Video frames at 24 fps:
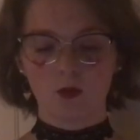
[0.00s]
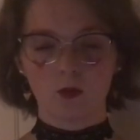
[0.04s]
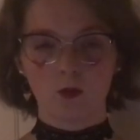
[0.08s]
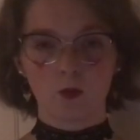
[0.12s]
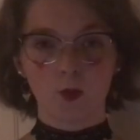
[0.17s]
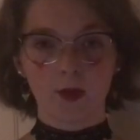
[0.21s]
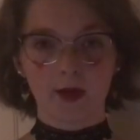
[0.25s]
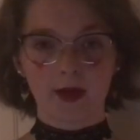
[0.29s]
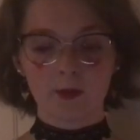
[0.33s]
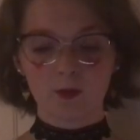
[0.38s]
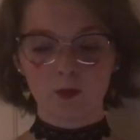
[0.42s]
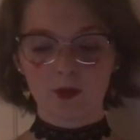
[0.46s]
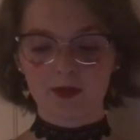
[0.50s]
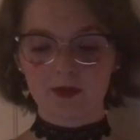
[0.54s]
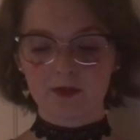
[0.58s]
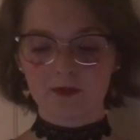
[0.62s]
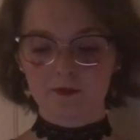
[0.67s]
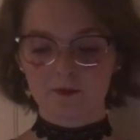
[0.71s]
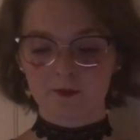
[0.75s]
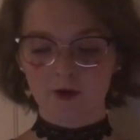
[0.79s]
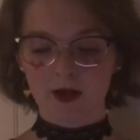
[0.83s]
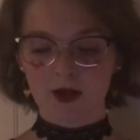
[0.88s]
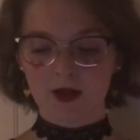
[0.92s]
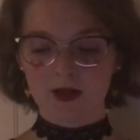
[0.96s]
When I'm with
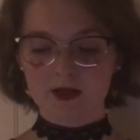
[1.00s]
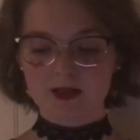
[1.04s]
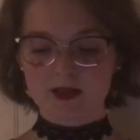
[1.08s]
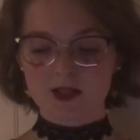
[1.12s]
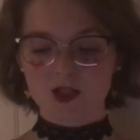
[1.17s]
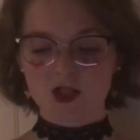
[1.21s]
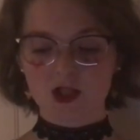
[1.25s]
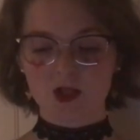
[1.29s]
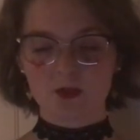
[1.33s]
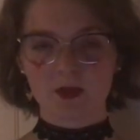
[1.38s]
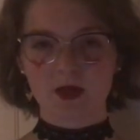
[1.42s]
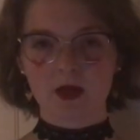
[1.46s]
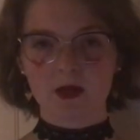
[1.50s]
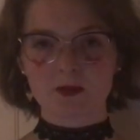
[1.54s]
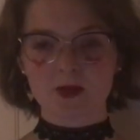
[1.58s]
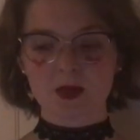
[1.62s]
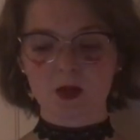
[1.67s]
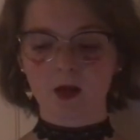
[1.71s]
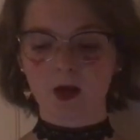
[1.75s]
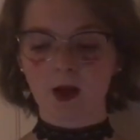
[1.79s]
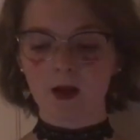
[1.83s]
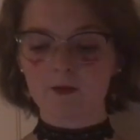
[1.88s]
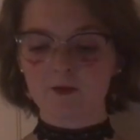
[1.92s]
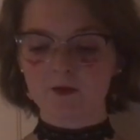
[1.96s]
a friend and she becomes
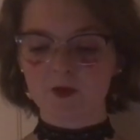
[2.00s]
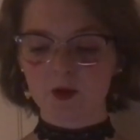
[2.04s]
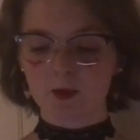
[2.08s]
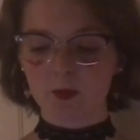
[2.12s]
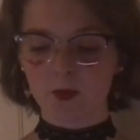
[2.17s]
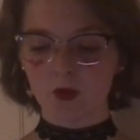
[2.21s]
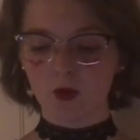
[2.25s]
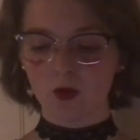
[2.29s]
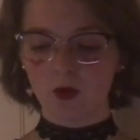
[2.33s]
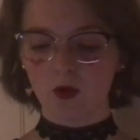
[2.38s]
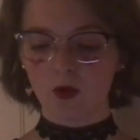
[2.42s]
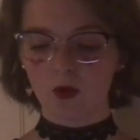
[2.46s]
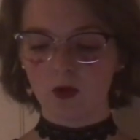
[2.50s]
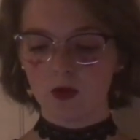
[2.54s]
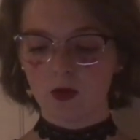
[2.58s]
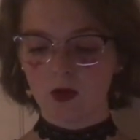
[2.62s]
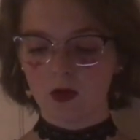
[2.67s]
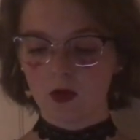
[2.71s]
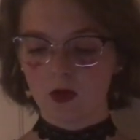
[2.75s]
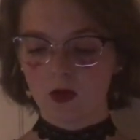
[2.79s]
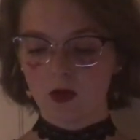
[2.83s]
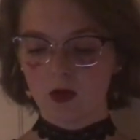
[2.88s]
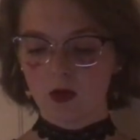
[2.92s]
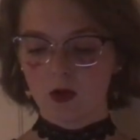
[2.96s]
uncomfortable,
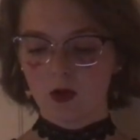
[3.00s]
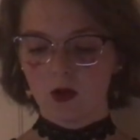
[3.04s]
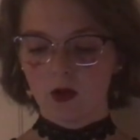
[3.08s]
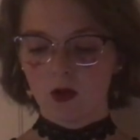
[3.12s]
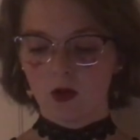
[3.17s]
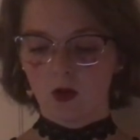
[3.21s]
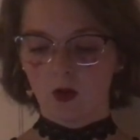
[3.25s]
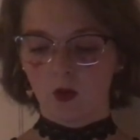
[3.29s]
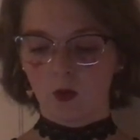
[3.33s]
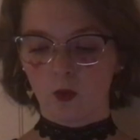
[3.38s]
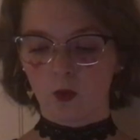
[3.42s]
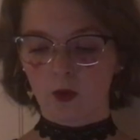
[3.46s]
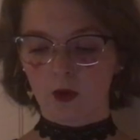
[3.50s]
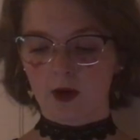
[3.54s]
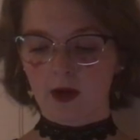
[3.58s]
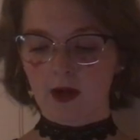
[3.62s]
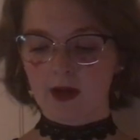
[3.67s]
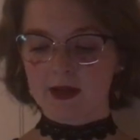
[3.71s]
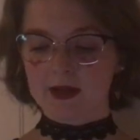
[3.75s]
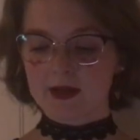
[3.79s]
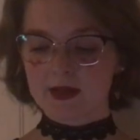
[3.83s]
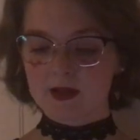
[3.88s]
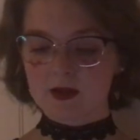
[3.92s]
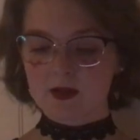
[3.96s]
or I
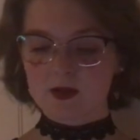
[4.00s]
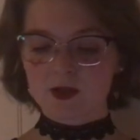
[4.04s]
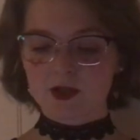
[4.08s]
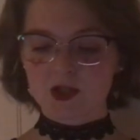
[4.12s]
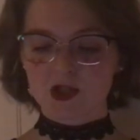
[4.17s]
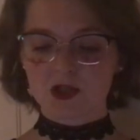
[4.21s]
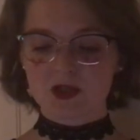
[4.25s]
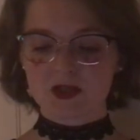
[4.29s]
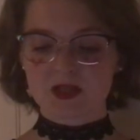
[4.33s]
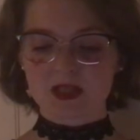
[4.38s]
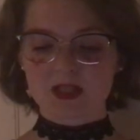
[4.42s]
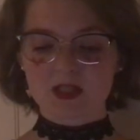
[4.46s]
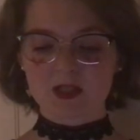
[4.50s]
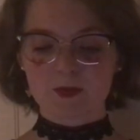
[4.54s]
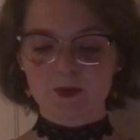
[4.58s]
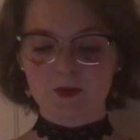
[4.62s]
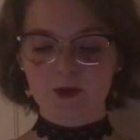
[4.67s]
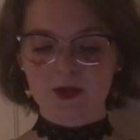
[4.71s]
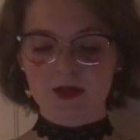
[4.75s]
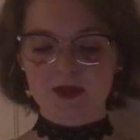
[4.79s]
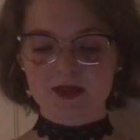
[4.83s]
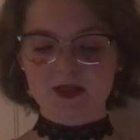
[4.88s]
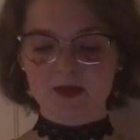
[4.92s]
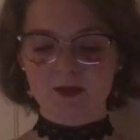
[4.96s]
hear she has
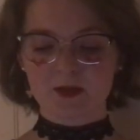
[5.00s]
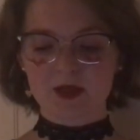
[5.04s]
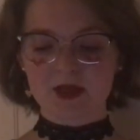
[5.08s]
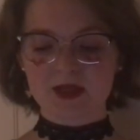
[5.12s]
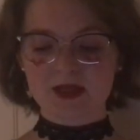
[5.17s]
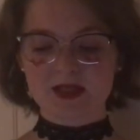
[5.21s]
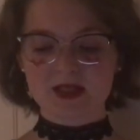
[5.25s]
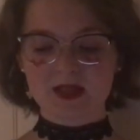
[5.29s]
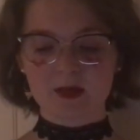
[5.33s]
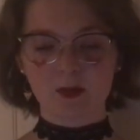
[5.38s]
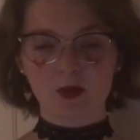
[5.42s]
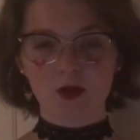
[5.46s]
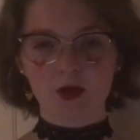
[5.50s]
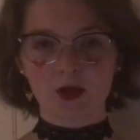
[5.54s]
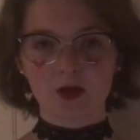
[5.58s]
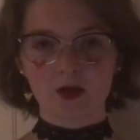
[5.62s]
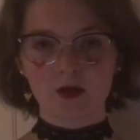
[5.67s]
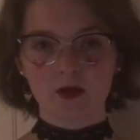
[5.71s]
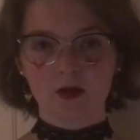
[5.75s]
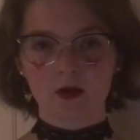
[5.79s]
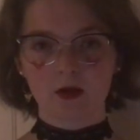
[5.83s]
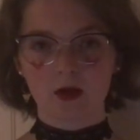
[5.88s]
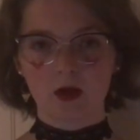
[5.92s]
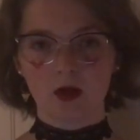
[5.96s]
experienced something similar,
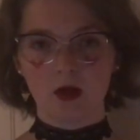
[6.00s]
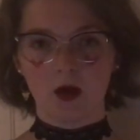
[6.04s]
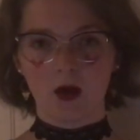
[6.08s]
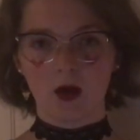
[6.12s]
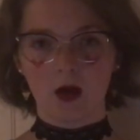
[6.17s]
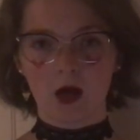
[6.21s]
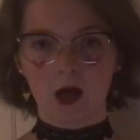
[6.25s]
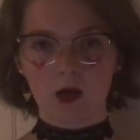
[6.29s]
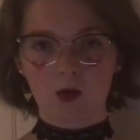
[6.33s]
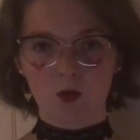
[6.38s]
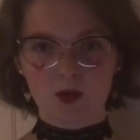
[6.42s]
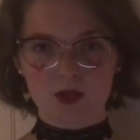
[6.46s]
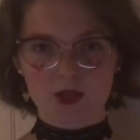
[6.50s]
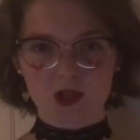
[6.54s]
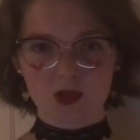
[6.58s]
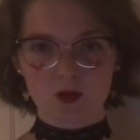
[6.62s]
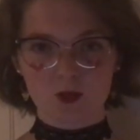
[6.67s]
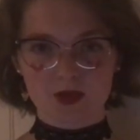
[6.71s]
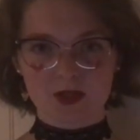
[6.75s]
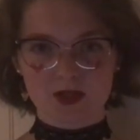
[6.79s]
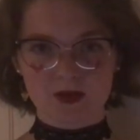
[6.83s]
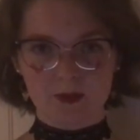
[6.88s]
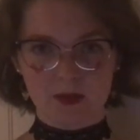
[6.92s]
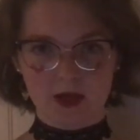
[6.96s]
I wish it
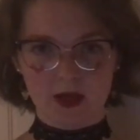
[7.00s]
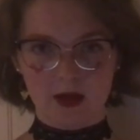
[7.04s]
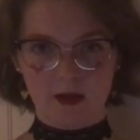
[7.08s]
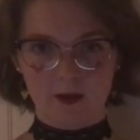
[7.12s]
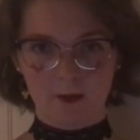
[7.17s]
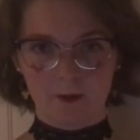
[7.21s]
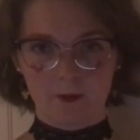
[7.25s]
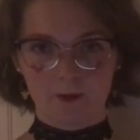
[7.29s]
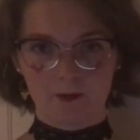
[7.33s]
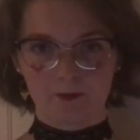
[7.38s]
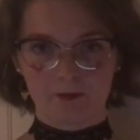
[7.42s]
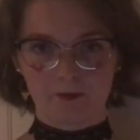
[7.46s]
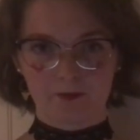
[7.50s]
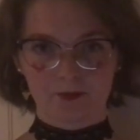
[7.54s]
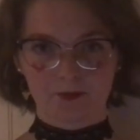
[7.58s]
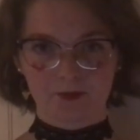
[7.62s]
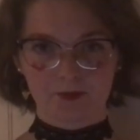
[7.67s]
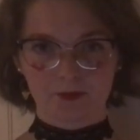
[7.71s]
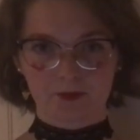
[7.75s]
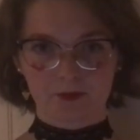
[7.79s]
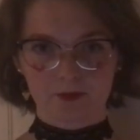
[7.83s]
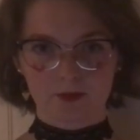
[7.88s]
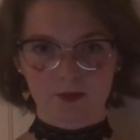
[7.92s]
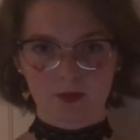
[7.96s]
was me.
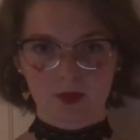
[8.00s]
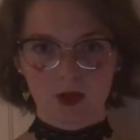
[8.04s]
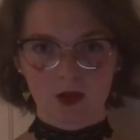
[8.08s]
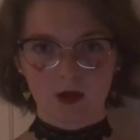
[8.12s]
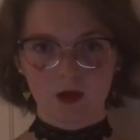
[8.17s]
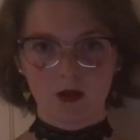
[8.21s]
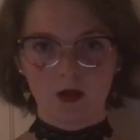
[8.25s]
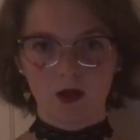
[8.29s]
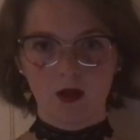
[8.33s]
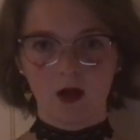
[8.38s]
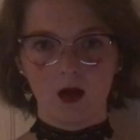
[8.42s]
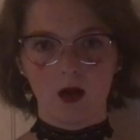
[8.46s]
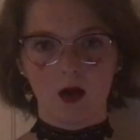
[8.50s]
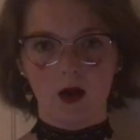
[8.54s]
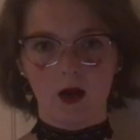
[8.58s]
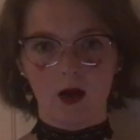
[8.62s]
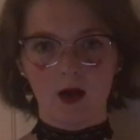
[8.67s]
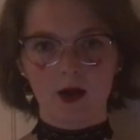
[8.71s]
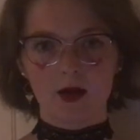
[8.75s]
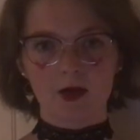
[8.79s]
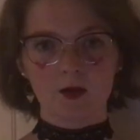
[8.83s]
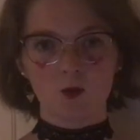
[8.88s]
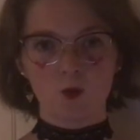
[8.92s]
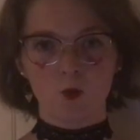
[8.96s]

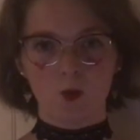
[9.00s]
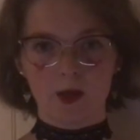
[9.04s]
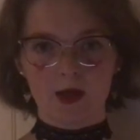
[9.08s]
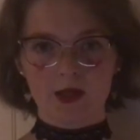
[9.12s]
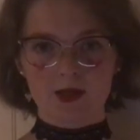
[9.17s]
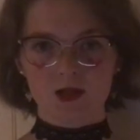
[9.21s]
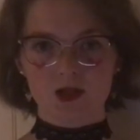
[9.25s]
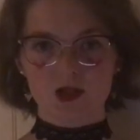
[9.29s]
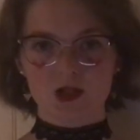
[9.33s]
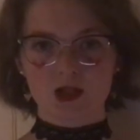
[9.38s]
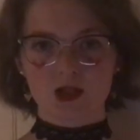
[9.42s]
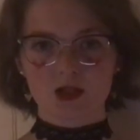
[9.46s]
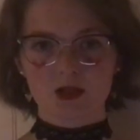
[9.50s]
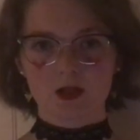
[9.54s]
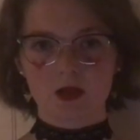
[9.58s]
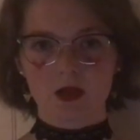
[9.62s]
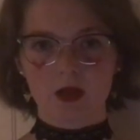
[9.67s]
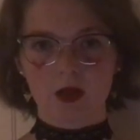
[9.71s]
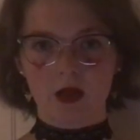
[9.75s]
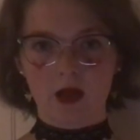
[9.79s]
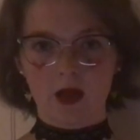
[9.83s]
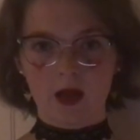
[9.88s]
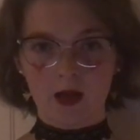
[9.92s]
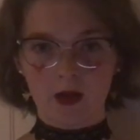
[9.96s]
I wish
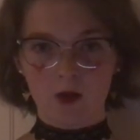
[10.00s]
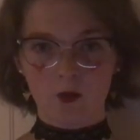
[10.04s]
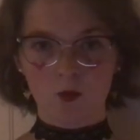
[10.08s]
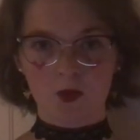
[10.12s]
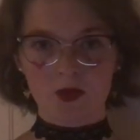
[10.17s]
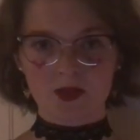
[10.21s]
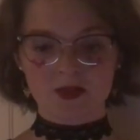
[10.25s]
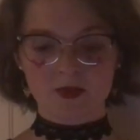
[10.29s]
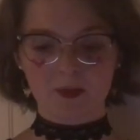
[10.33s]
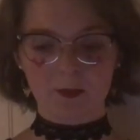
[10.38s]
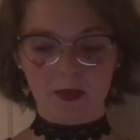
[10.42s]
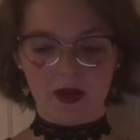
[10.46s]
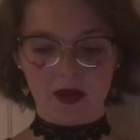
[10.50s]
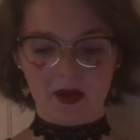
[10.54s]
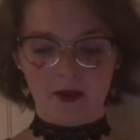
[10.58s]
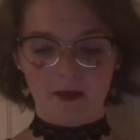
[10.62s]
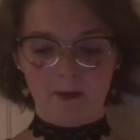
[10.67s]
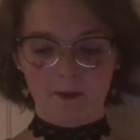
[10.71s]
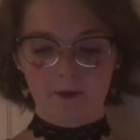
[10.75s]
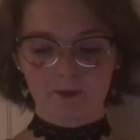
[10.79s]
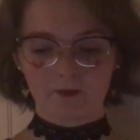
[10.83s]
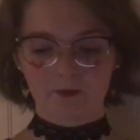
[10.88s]
it was me.